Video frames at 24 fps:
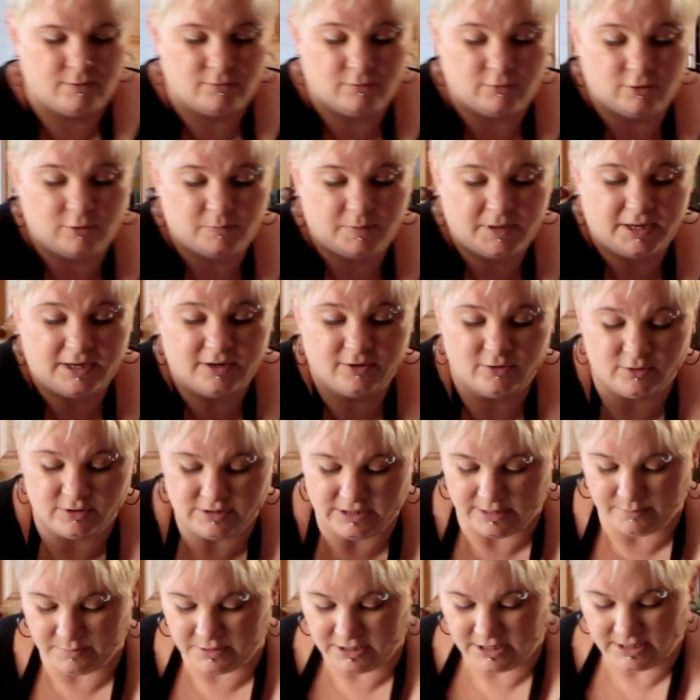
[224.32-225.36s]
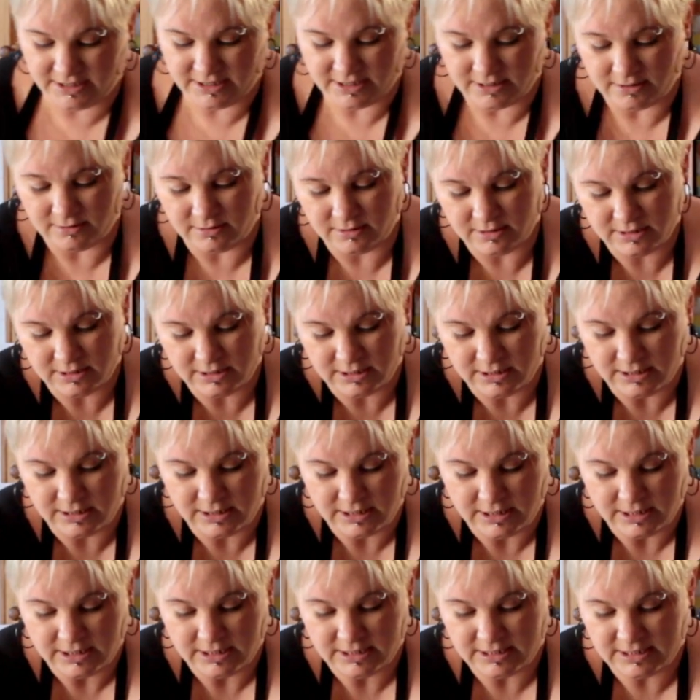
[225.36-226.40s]
Roll back your damp tea towel,
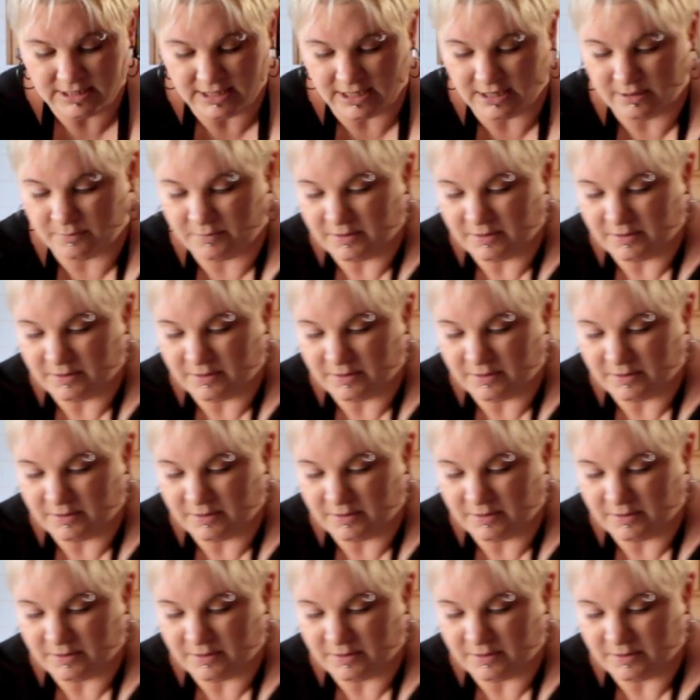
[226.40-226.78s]
take a